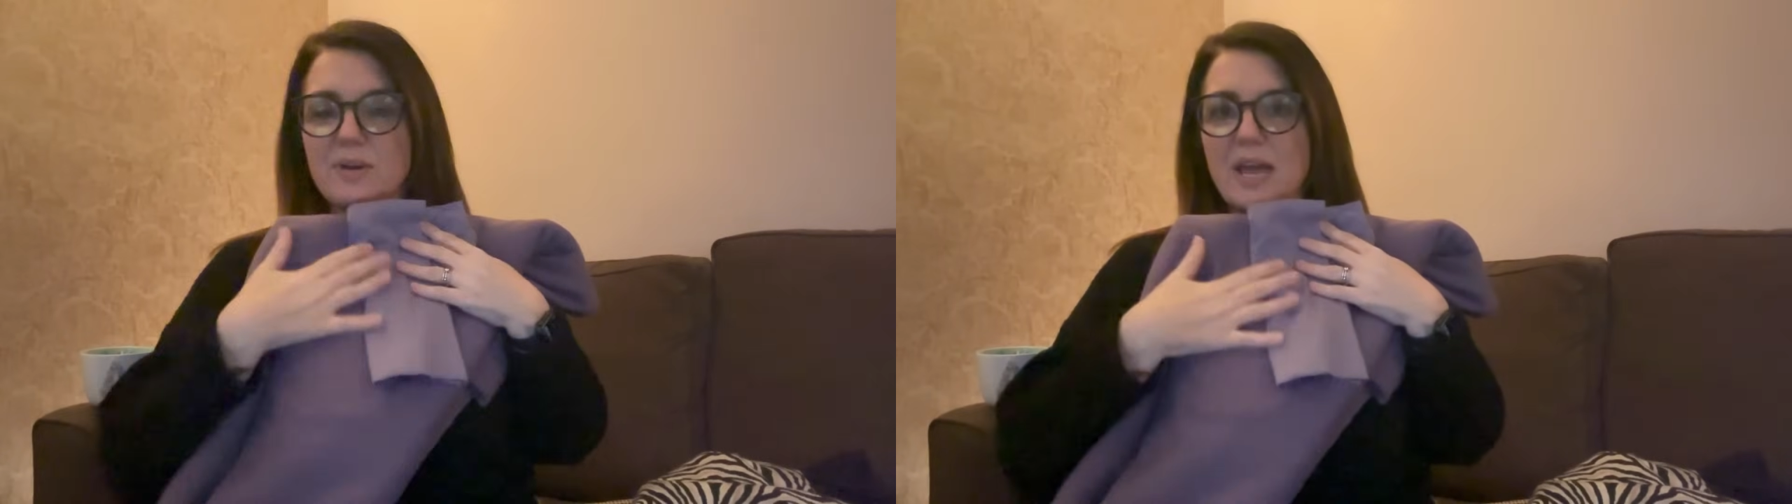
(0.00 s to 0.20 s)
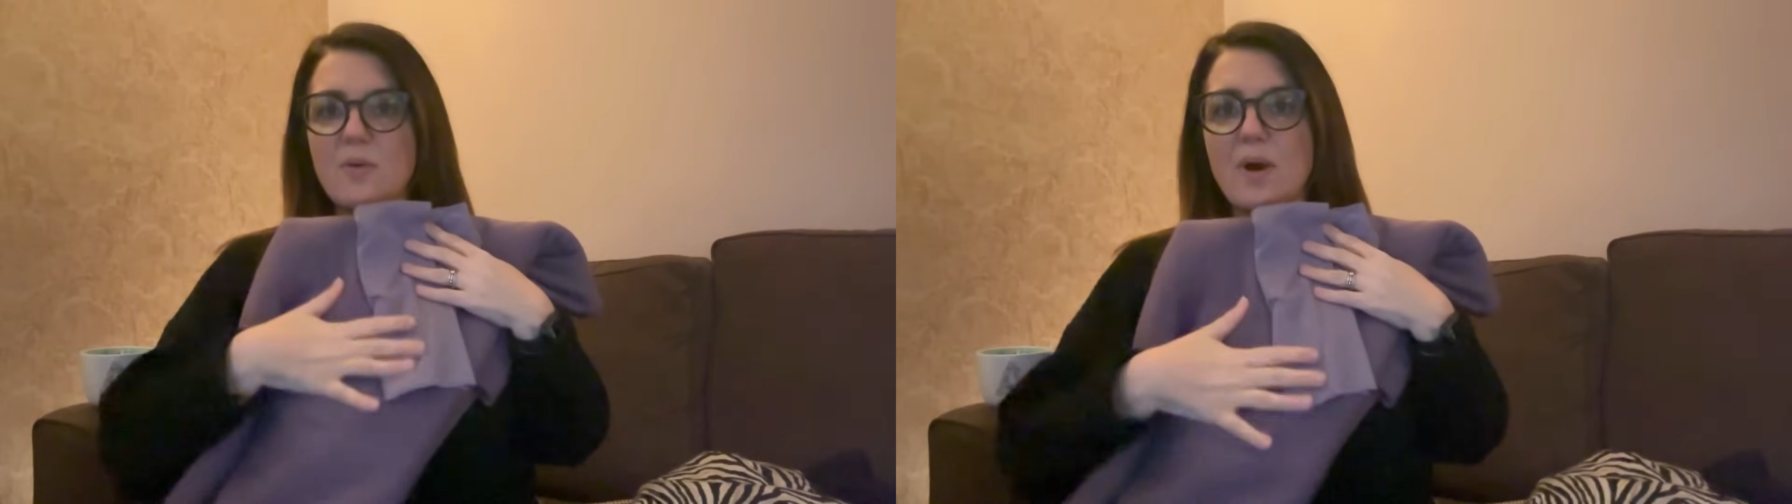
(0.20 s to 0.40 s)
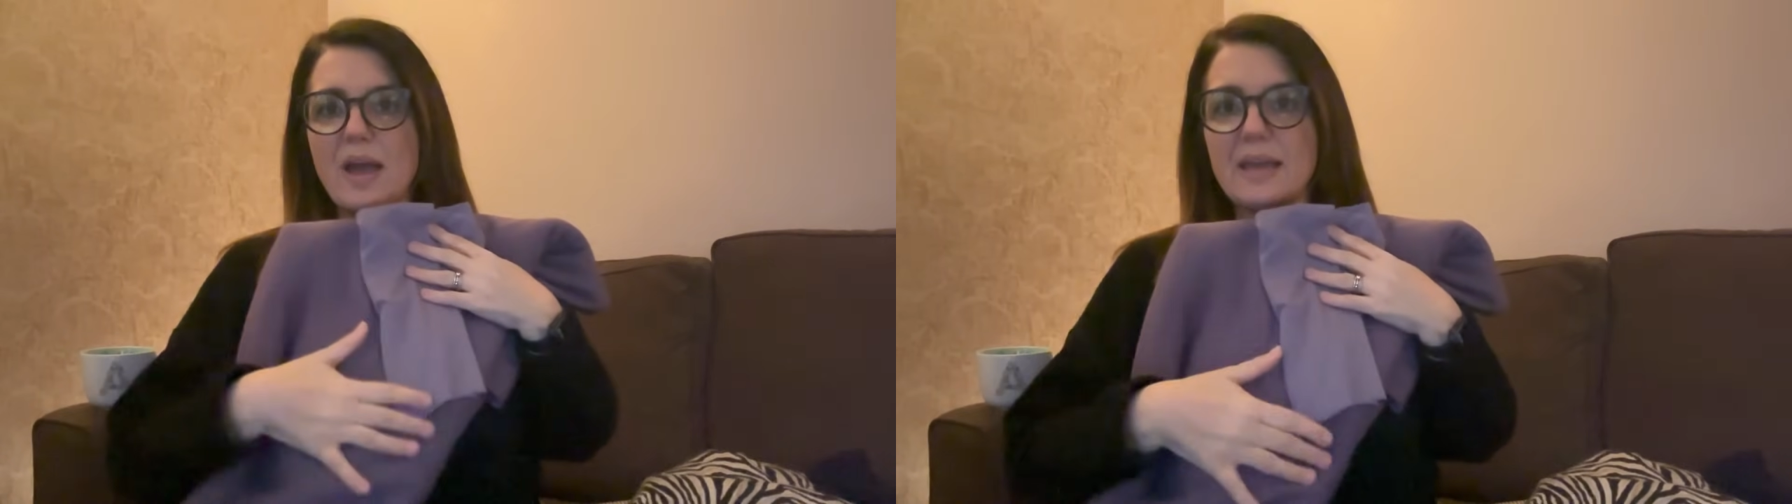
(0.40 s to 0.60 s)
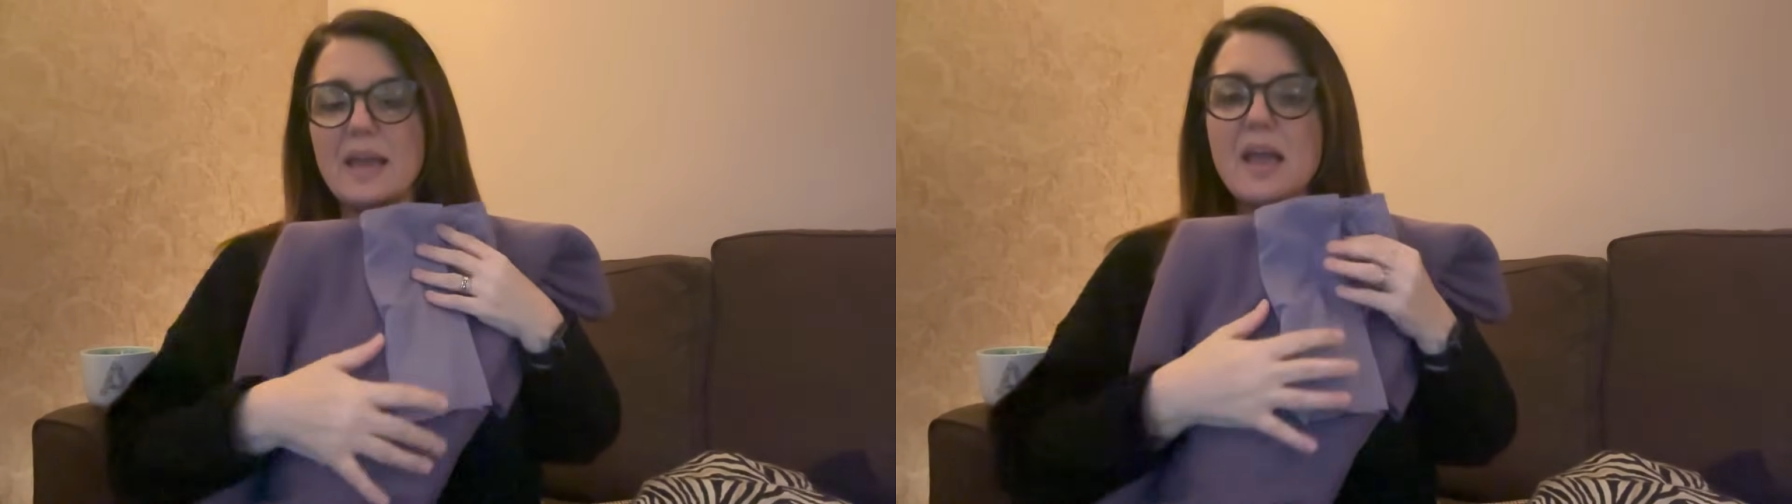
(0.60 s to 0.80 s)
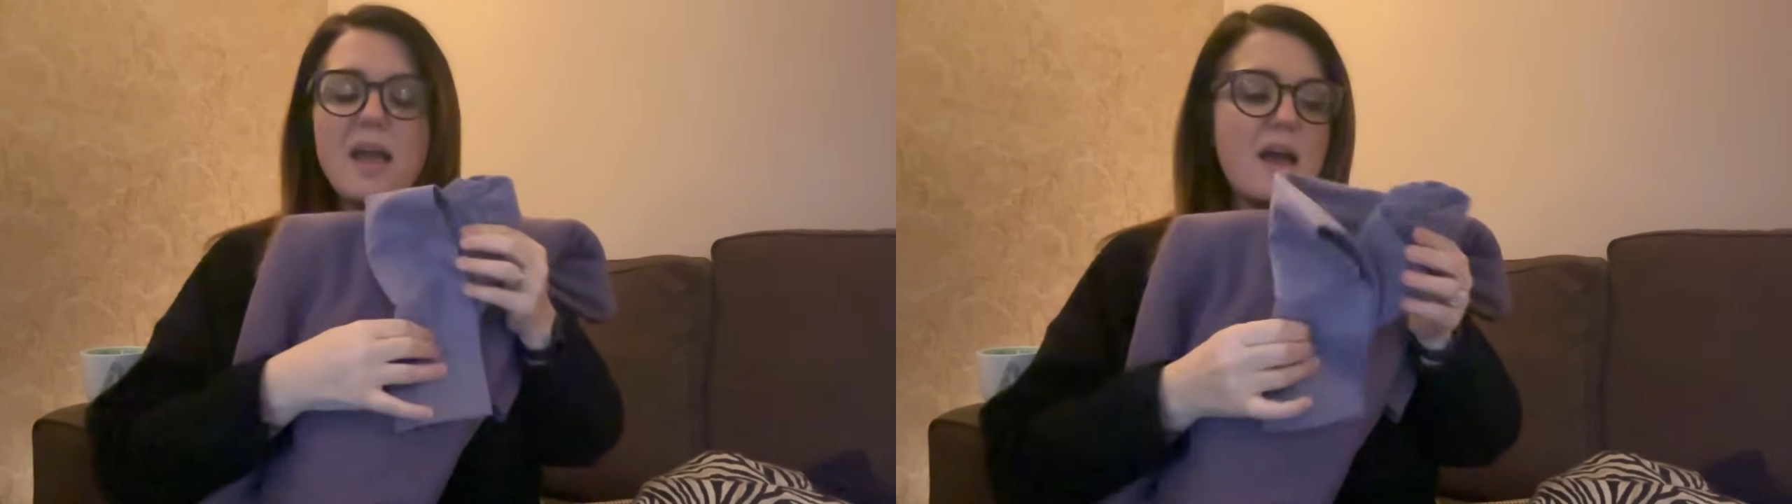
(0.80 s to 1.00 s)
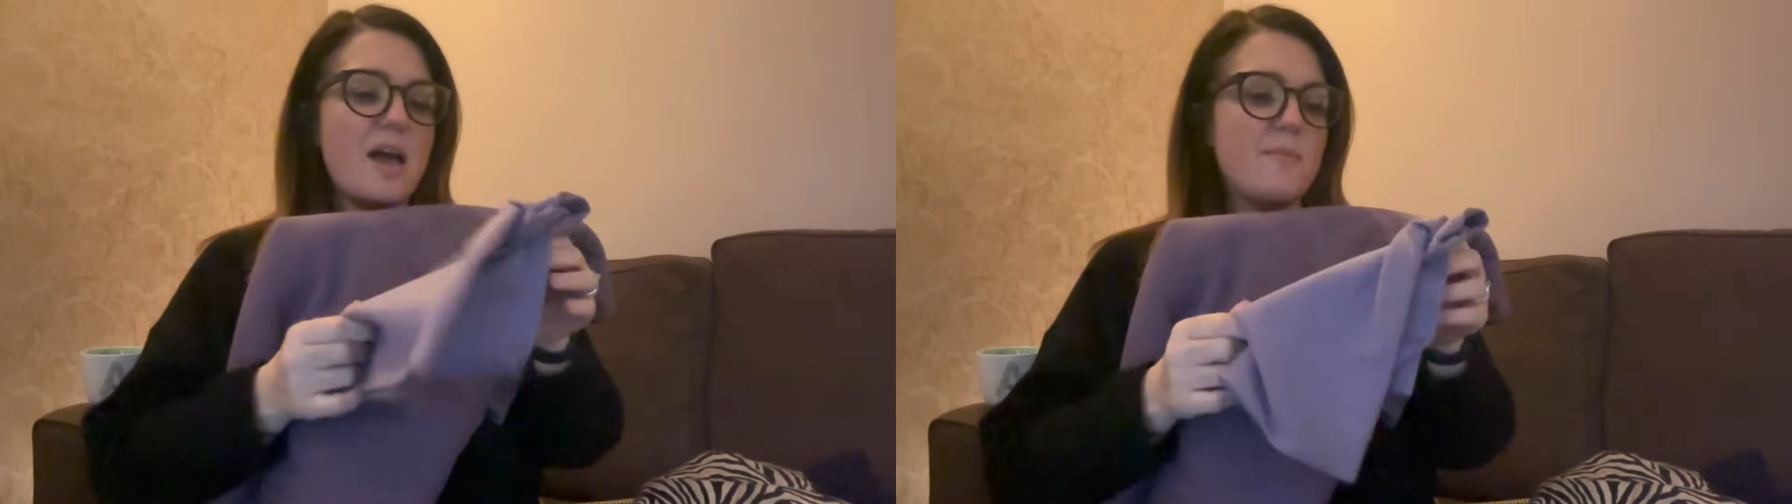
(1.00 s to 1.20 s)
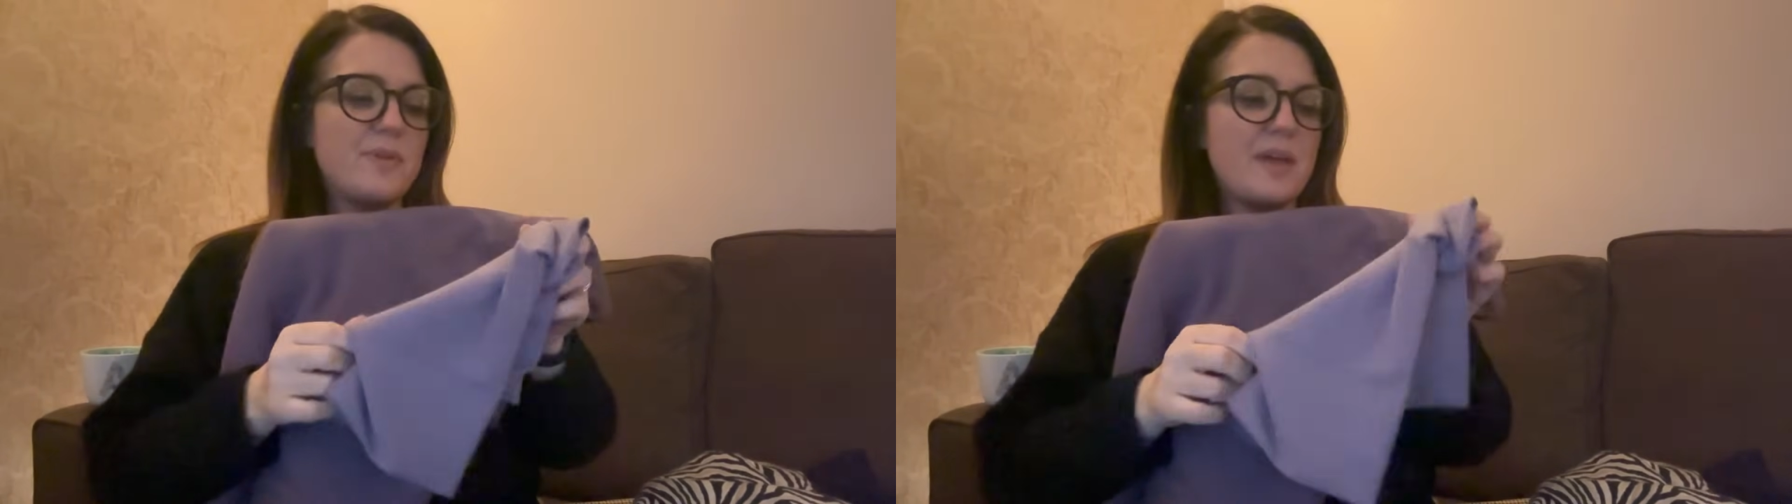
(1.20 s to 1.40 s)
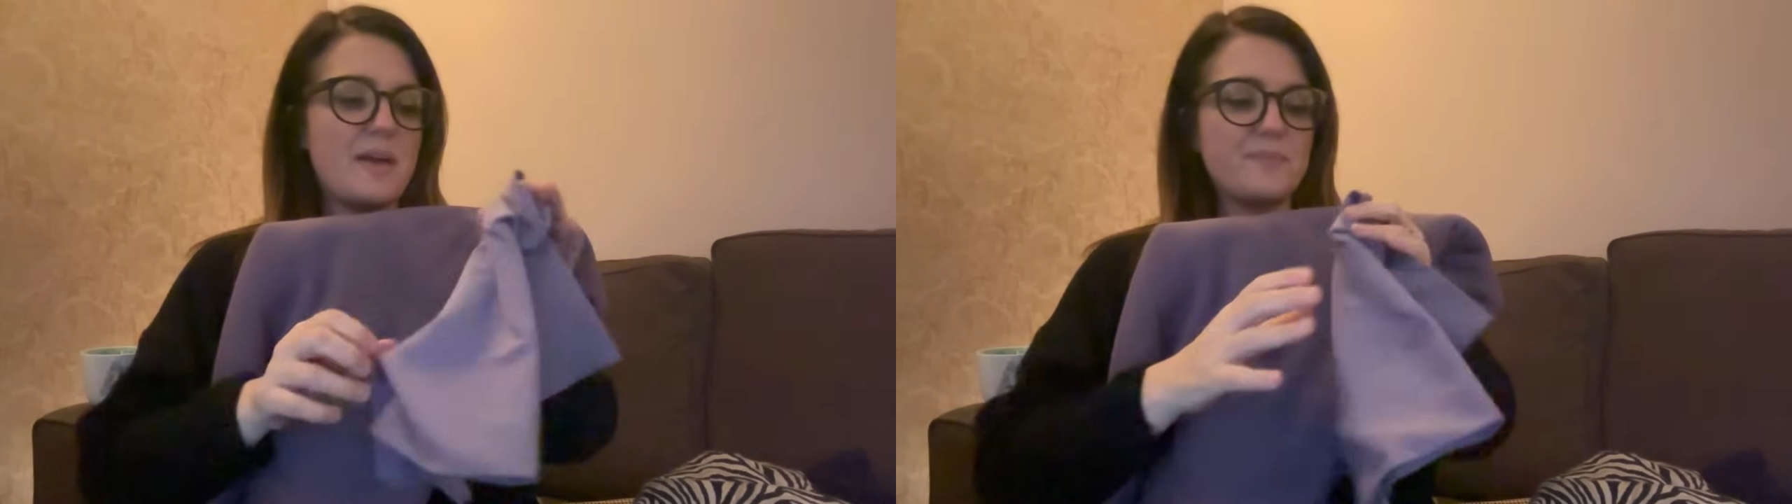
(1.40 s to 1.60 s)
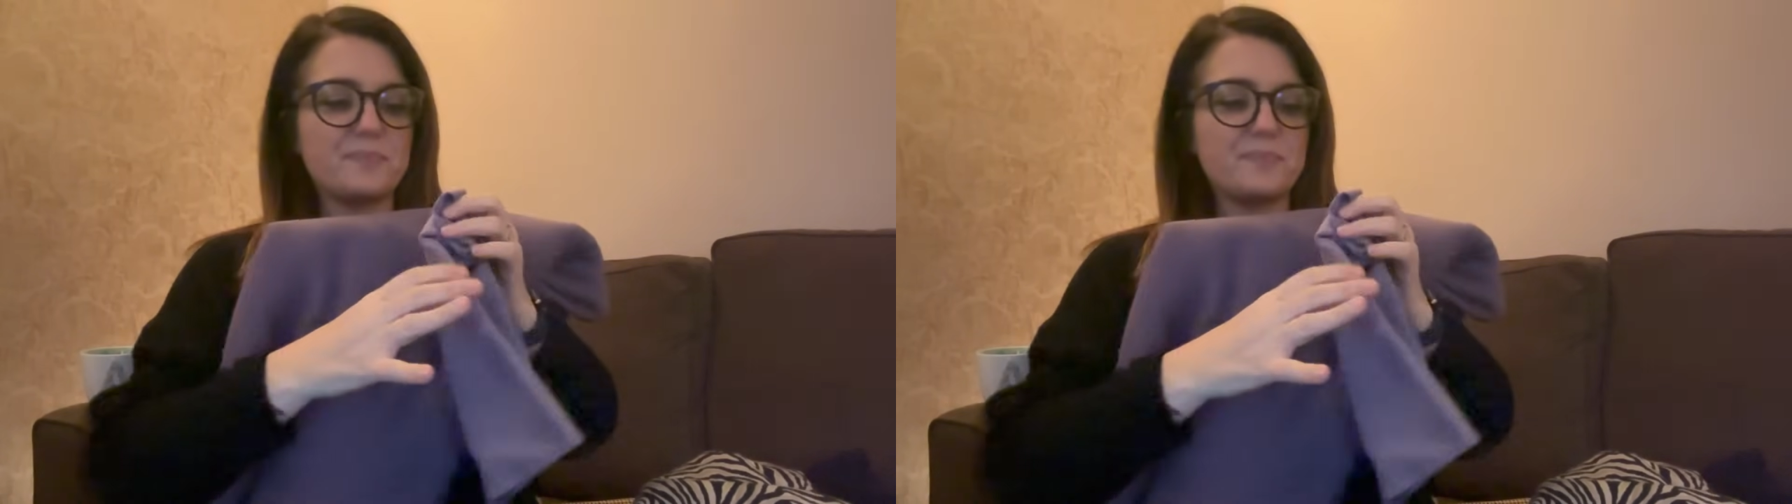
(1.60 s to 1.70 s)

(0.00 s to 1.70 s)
get away with it.